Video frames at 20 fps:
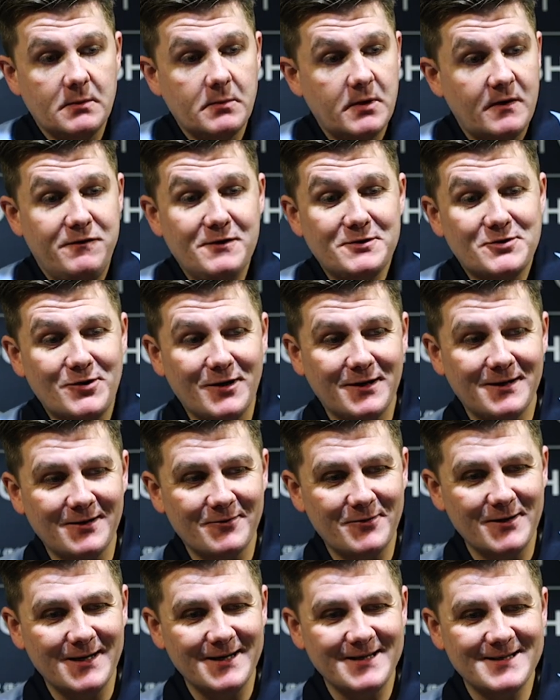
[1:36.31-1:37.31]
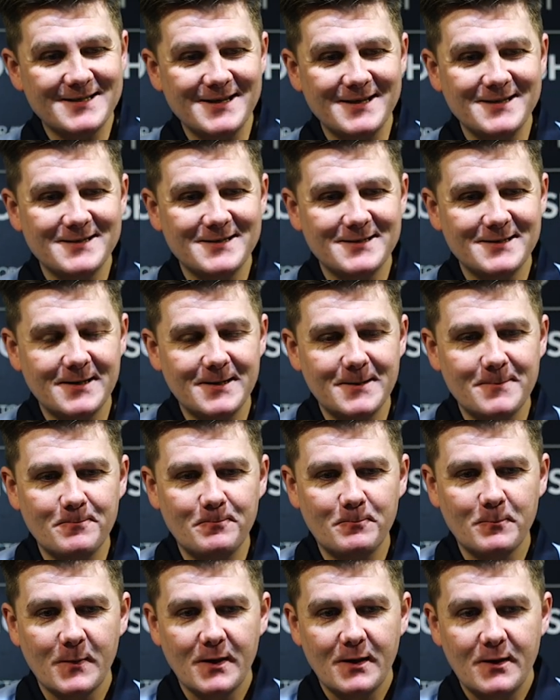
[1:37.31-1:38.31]
a bit of a struggle really since
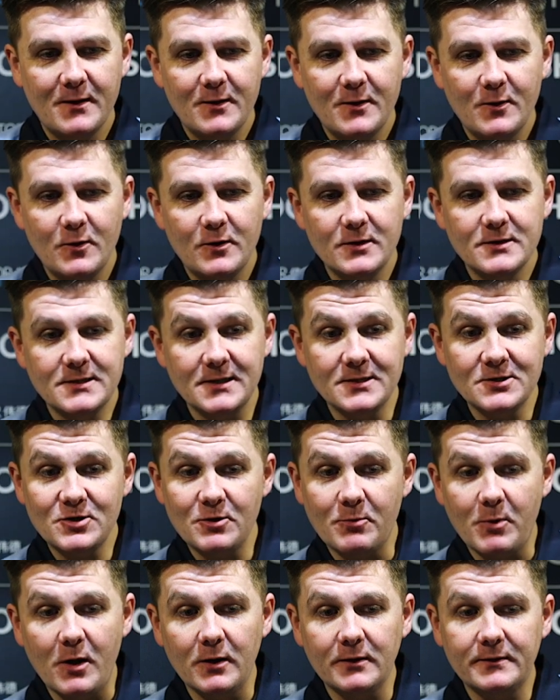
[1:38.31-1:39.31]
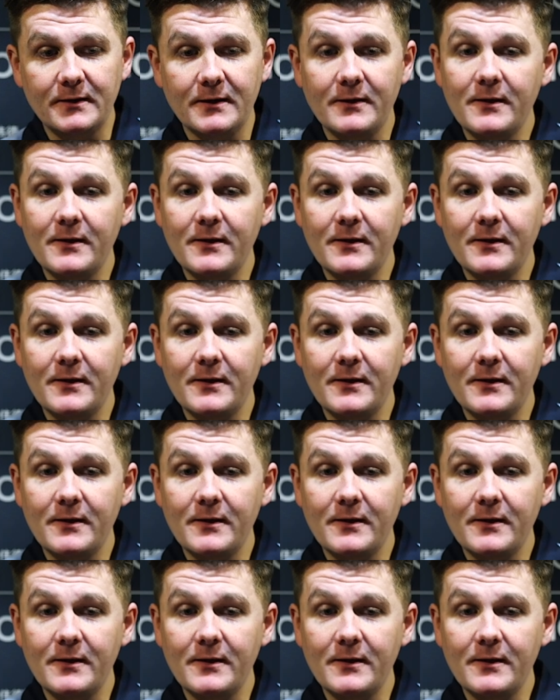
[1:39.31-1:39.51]
Gibraltar,